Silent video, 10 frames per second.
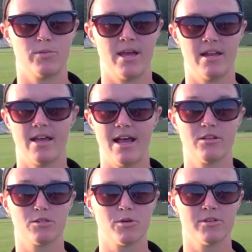We had
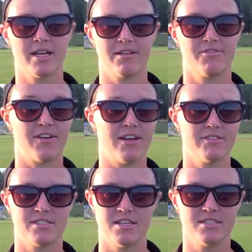Alex Murray had five
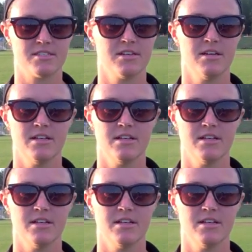assists.